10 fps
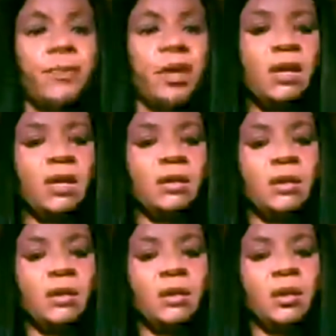get
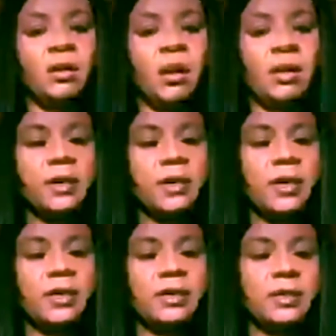a lot of
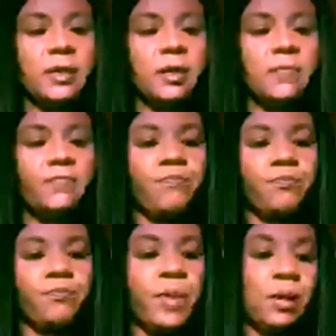things
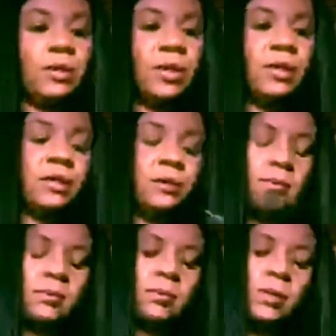nailed in,
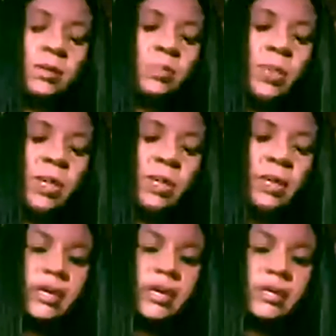so to speak,
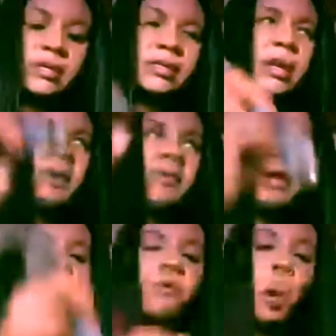and it's not
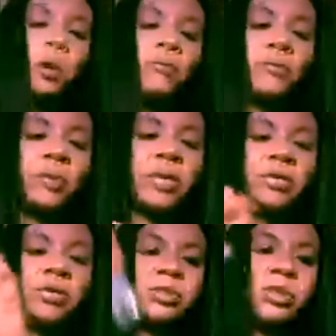that far of a
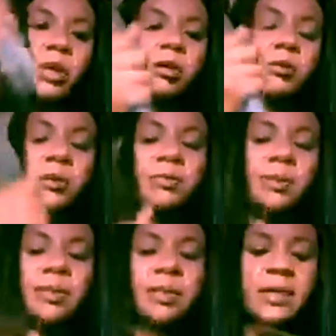reach, so I
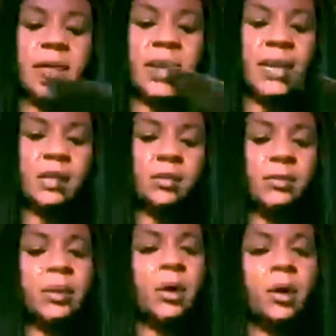mean it can get a little
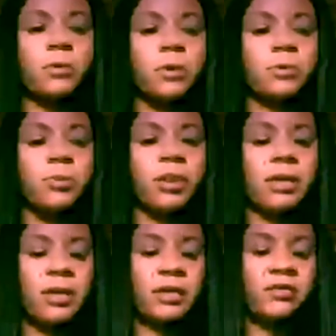bit awkward,
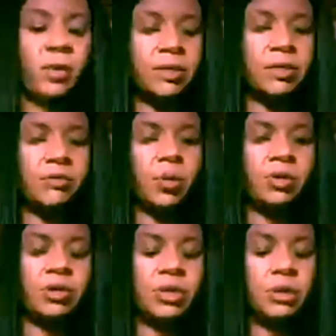but as far as an
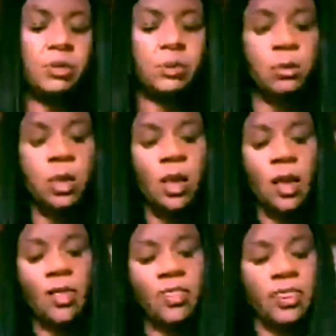emergency tool,
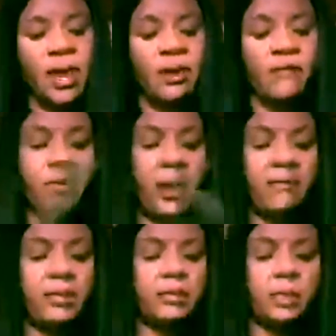that if you
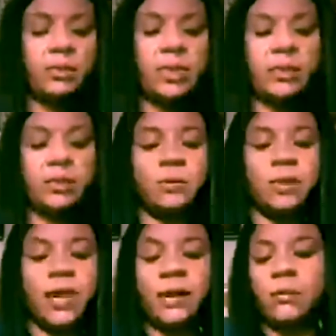have this multi-tool,
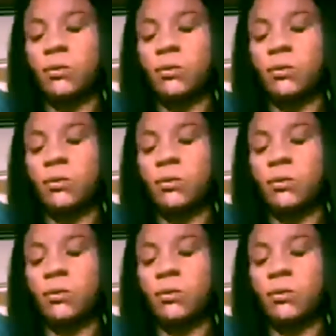that